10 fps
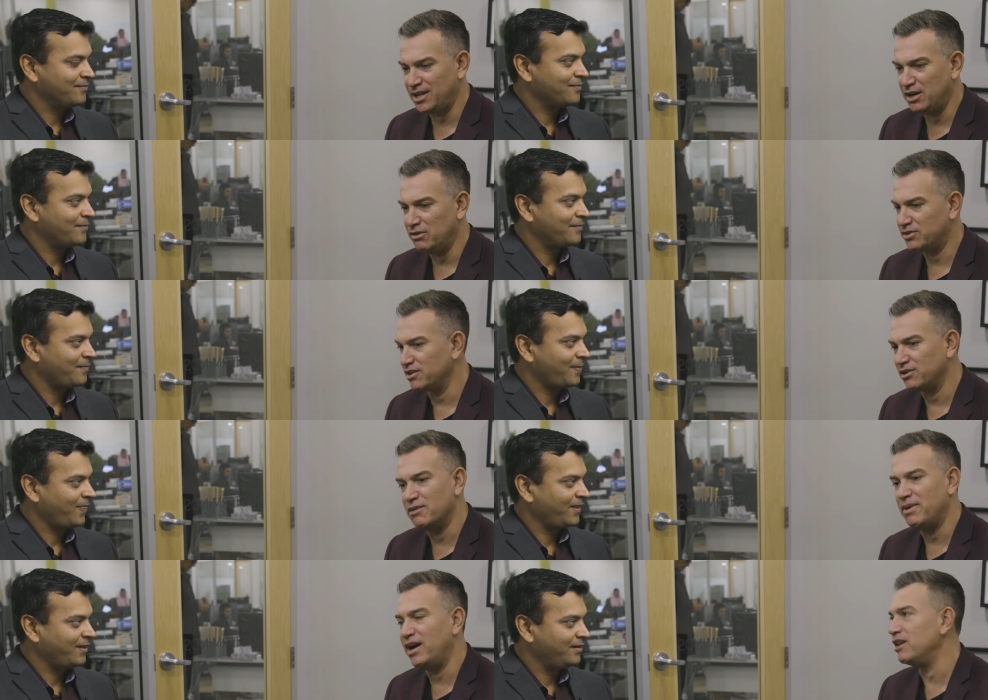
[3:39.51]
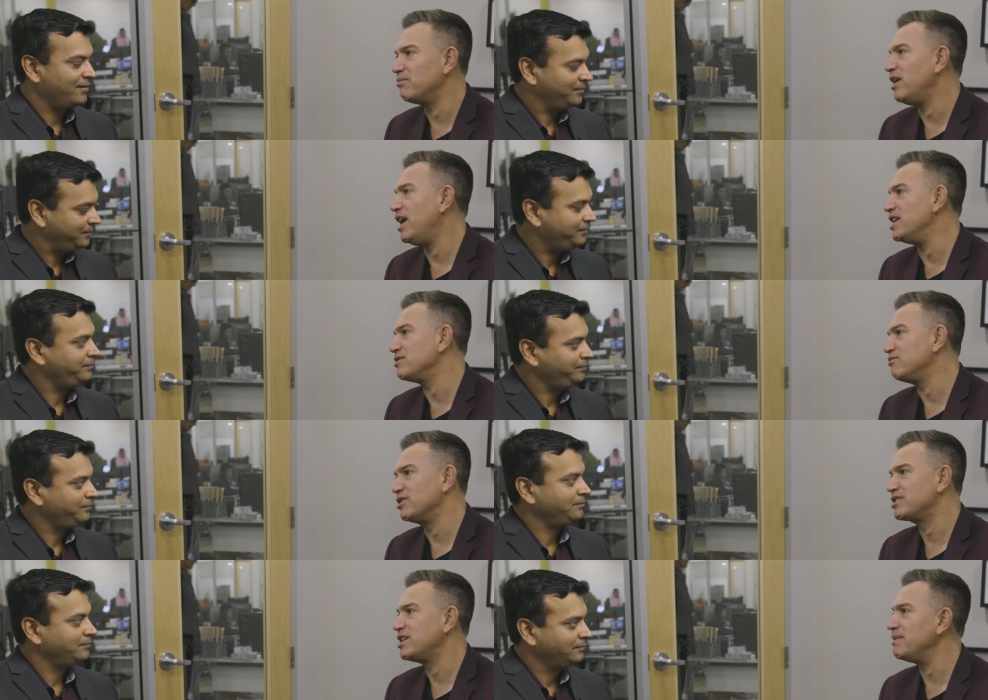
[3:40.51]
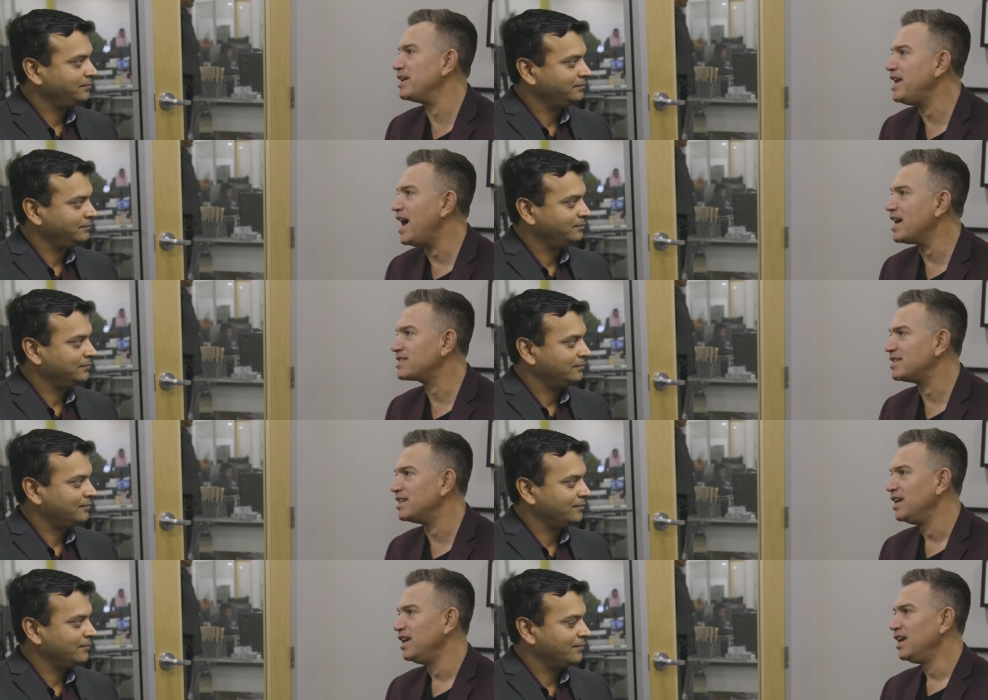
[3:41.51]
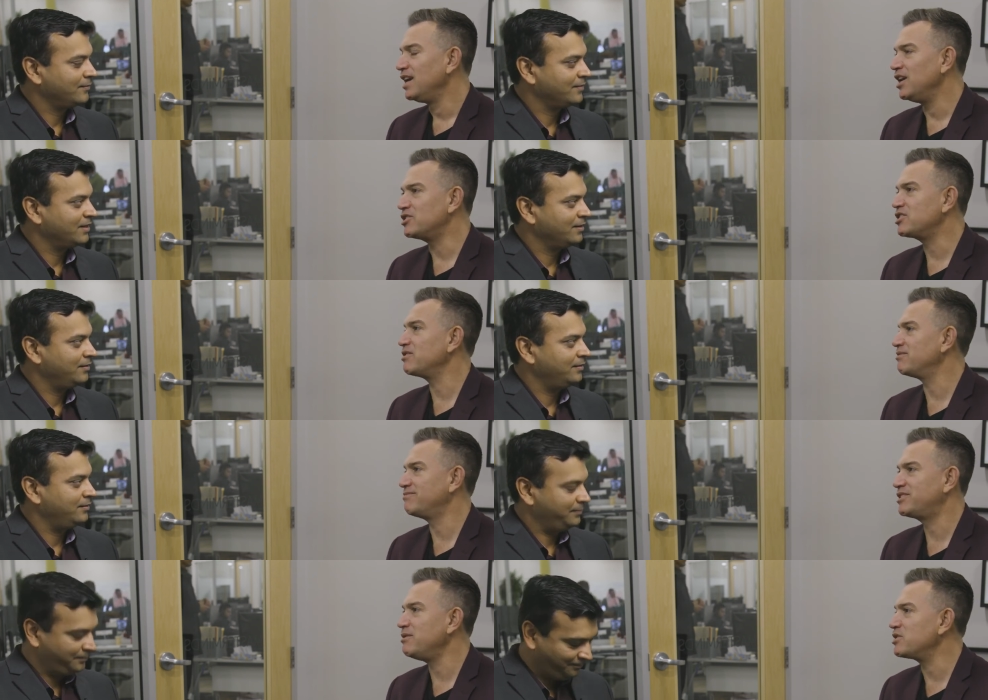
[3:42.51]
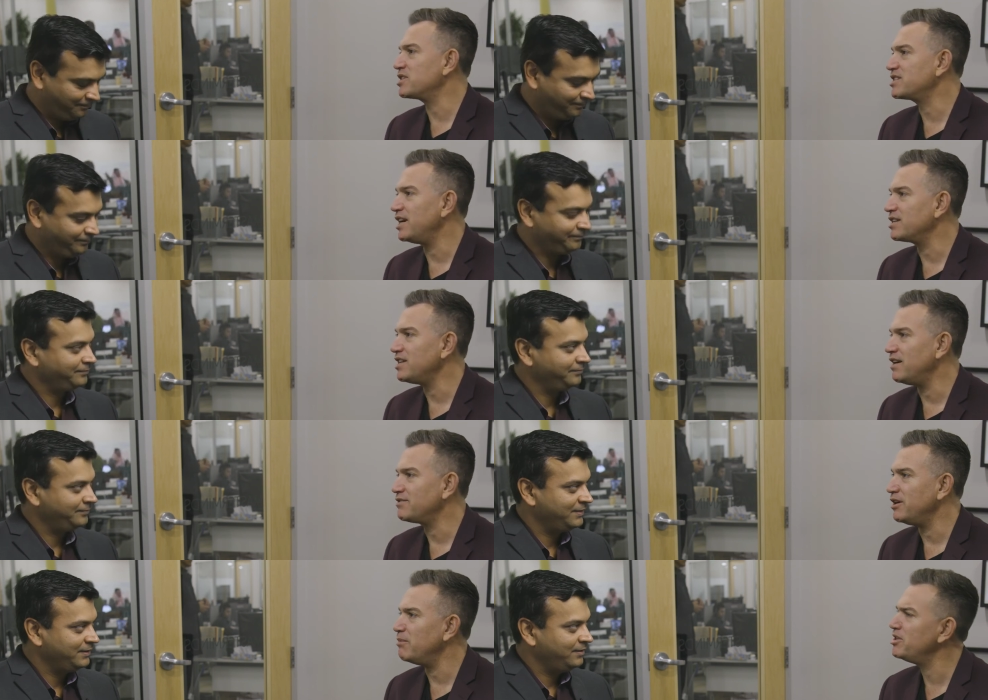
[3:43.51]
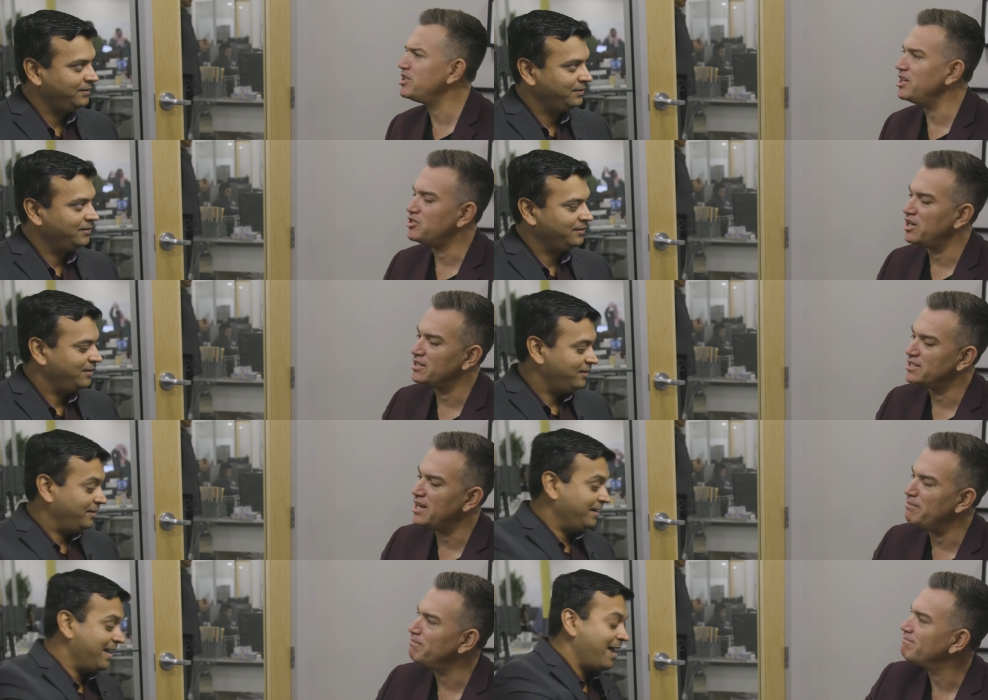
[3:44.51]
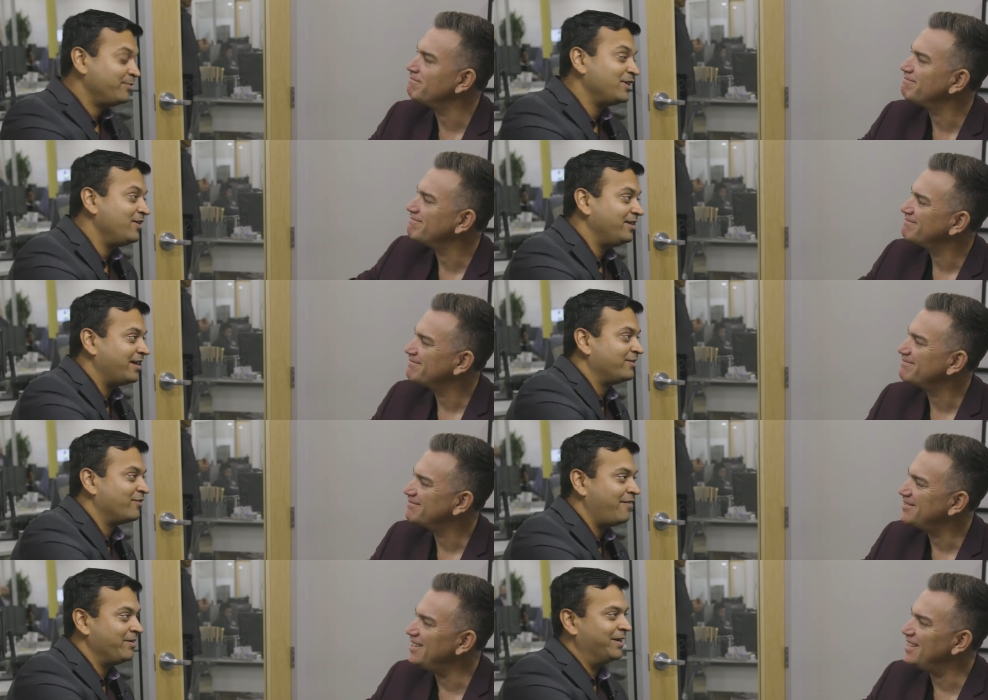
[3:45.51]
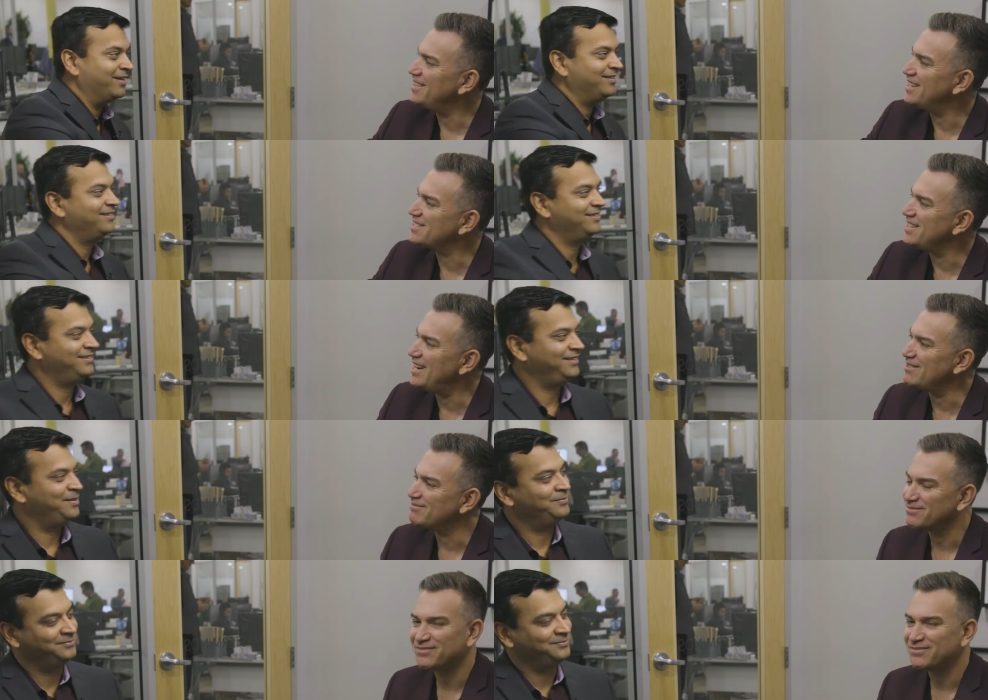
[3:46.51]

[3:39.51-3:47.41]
Speaker 1: You know, to learn about enterprise and what's coming next, and you know, it's just a, so much exciting stuff. So I appreciate you sharing the time. Yeah,
Speaker 2: absolutely. Thanks for having right, me. Thanks a
Speaker 1: lot. Yeah.